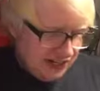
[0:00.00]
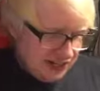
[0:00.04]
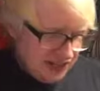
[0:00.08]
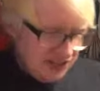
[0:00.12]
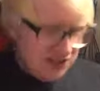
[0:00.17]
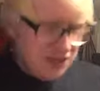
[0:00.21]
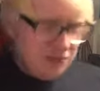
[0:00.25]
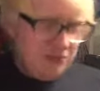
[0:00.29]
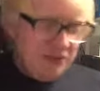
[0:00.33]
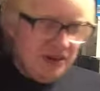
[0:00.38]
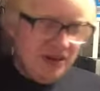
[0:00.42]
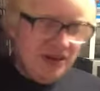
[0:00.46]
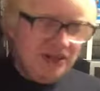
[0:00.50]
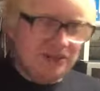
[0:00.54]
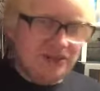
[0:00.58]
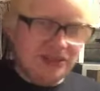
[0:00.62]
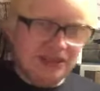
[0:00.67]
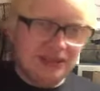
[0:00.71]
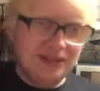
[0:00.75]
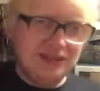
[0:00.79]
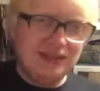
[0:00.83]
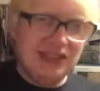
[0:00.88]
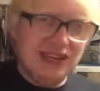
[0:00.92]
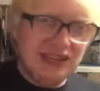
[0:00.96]
this is a bit,
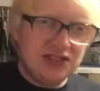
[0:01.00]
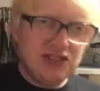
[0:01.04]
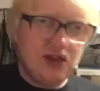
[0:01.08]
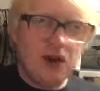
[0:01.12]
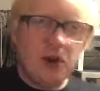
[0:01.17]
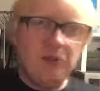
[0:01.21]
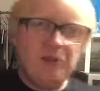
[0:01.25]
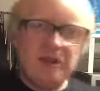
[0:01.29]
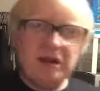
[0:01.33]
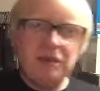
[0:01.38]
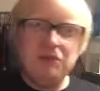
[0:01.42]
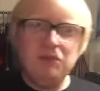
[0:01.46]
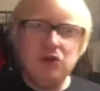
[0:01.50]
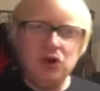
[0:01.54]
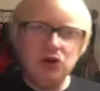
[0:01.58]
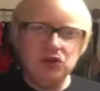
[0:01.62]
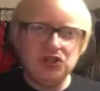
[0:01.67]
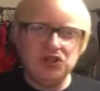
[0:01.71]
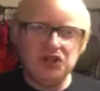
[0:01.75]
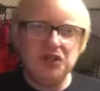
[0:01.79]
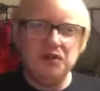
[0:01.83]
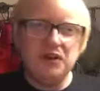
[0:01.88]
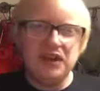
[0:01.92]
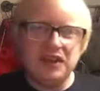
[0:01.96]
it's got a bit more
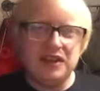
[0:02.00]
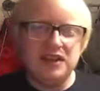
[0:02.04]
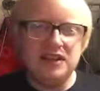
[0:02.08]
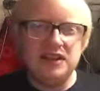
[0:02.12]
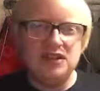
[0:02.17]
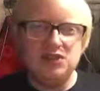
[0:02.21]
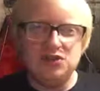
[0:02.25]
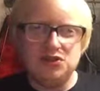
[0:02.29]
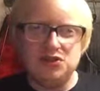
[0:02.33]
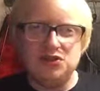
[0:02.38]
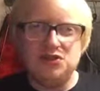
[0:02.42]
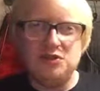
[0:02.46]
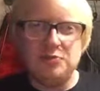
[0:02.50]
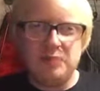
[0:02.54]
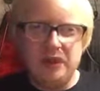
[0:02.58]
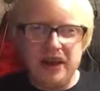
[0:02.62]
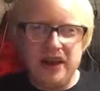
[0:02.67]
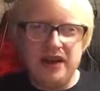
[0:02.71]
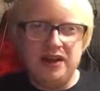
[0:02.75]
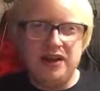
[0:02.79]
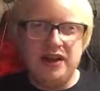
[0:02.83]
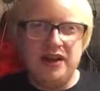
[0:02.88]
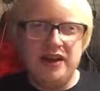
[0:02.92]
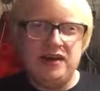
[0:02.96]
to it than just a
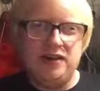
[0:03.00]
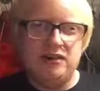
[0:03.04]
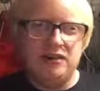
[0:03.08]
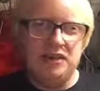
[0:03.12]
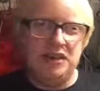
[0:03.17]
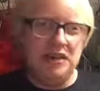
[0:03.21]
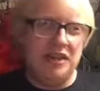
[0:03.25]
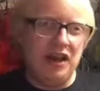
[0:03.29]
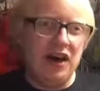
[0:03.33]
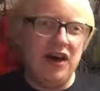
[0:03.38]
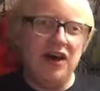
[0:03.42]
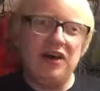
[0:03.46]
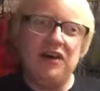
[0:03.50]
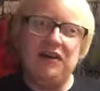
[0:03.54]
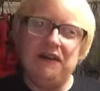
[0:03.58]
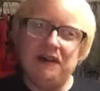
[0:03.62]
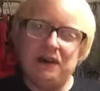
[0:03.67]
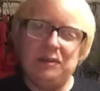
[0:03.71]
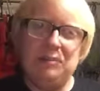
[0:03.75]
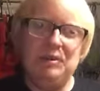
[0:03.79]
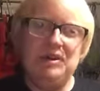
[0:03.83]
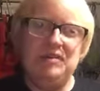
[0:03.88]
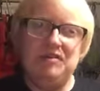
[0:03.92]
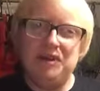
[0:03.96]
pale ale, than a higher
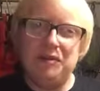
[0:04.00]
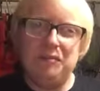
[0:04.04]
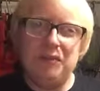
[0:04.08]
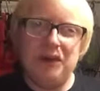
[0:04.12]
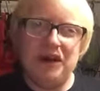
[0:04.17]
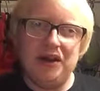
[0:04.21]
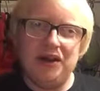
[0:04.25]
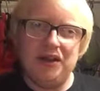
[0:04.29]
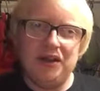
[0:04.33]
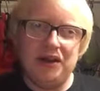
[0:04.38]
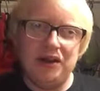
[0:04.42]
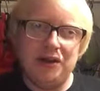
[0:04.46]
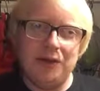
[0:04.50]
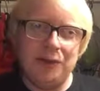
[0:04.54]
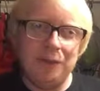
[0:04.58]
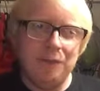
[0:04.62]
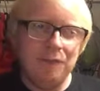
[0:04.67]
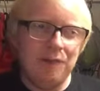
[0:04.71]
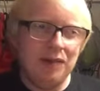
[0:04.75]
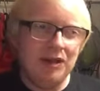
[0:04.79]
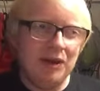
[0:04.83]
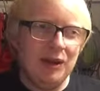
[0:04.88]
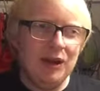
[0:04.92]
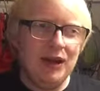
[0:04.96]
ABV pale ale.
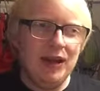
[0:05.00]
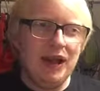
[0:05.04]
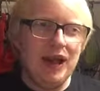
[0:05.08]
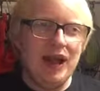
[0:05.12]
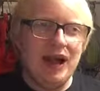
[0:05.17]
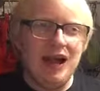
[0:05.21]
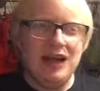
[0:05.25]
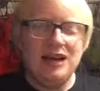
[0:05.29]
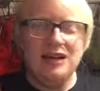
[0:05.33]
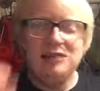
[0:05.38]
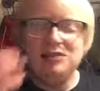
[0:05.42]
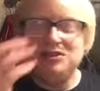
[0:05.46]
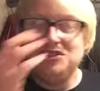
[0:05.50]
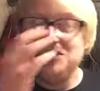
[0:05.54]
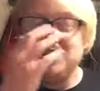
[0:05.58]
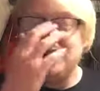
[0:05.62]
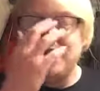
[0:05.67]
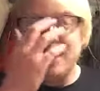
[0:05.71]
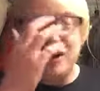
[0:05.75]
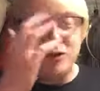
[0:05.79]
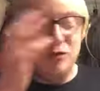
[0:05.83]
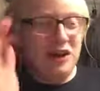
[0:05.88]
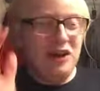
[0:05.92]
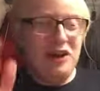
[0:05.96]
And I was
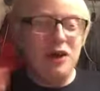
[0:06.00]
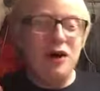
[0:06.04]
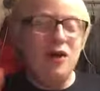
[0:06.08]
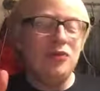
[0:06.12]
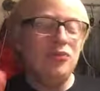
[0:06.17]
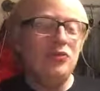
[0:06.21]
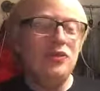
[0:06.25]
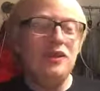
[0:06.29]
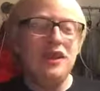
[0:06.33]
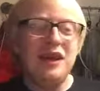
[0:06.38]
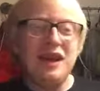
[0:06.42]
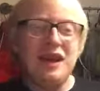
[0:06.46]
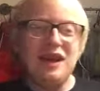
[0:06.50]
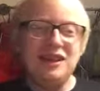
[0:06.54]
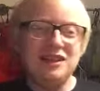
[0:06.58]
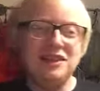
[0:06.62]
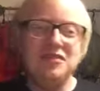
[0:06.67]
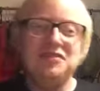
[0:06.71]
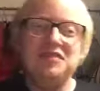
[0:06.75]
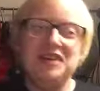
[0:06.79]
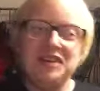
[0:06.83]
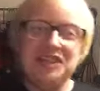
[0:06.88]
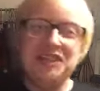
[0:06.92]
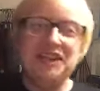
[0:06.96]
like, I went on in the
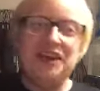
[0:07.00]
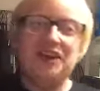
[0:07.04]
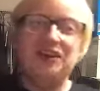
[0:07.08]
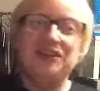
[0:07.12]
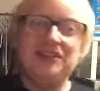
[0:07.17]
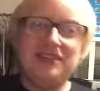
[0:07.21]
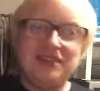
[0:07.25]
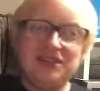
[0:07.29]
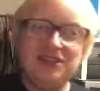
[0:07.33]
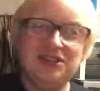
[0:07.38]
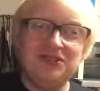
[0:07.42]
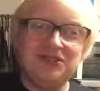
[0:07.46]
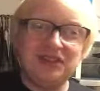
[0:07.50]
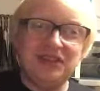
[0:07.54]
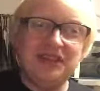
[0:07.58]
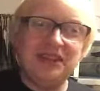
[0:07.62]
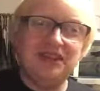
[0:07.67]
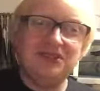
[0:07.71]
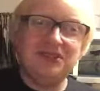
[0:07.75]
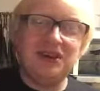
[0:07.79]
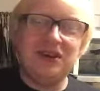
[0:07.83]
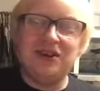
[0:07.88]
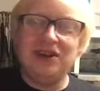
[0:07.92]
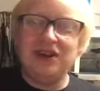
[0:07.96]
video, initial
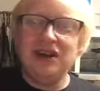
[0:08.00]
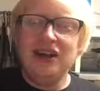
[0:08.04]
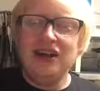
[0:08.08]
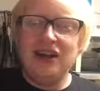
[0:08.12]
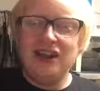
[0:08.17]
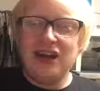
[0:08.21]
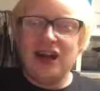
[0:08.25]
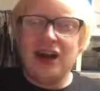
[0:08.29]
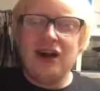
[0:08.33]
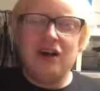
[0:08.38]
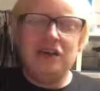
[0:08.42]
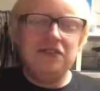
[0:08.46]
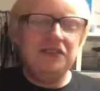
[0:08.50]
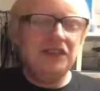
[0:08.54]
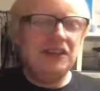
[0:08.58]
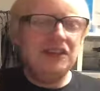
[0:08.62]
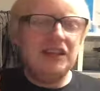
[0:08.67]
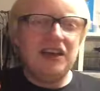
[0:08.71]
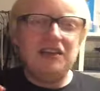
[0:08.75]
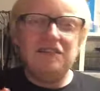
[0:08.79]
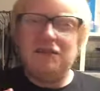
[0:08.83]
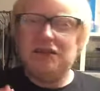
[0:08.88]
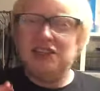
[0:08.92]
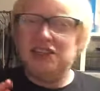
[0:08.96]
videos going, I think
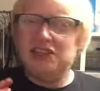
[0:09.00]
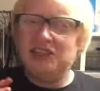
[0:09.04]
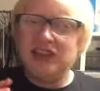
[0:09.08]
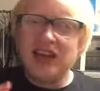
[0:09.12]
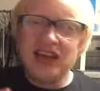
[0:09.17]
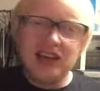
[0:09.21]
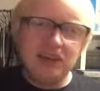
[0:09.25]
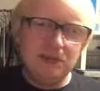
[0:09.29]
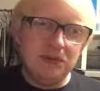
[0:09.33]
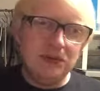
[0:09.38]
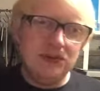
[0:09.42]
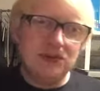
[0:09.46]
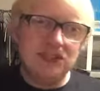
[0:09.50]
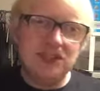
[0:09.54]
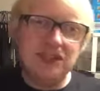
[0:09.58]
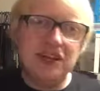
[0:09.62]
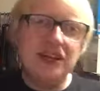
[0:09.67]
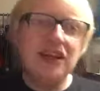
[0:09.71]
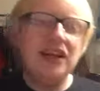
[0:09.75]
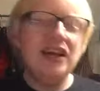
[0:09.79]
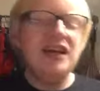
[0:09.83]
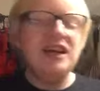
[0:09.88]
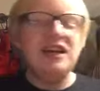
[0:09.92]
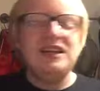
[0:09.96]
they've mislabeled
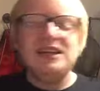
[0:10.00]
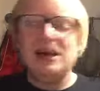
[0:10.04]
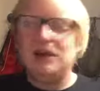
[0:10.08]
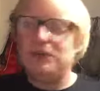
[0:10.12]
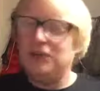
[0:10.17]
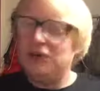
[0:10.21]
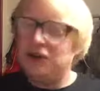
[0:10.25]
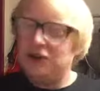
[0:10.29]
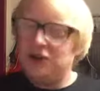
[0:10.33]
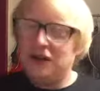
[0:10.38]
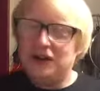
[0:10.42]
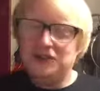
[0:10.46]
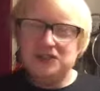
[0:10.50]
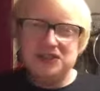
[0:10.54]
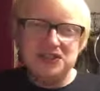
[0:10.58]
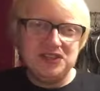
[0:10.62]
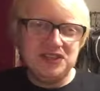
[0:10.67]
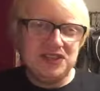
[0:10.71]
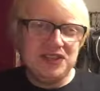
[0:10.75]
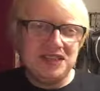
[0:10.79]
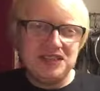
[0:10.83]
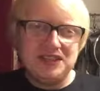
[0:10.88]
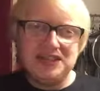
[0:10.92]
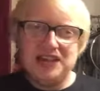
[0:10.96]
it. I'm going to have to
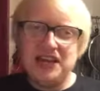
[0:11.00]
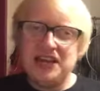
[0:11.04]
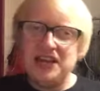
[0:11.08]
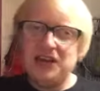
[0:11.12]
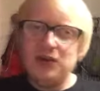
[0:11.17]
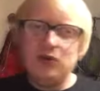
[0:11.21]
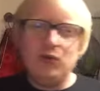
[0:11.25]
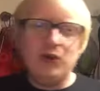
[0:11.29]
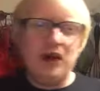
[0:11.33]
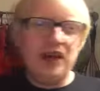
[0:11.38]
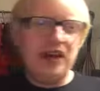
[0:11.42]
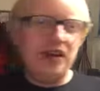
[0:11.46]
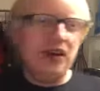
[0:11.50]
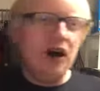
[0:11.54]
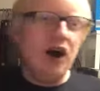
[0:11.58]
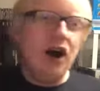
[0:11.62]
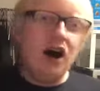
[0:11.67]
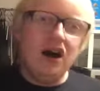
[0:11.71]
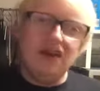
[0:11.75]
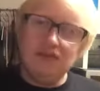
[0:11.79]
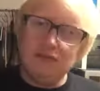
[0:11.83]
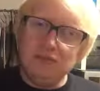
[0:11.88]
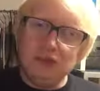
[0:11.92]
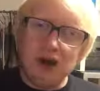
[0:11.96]
like take away
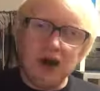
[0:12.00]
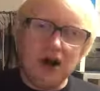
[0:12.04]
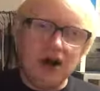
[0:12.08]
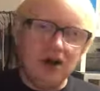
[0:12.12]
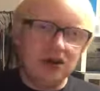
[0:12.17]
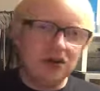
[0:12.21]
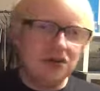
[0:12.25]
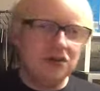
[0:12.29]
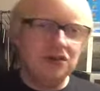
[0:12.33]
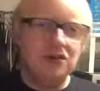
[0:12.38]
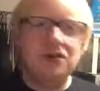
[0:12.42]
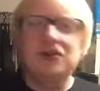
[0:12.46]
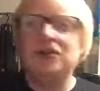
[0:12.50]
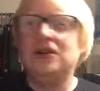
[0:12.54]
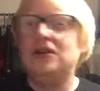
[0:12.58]
half a mark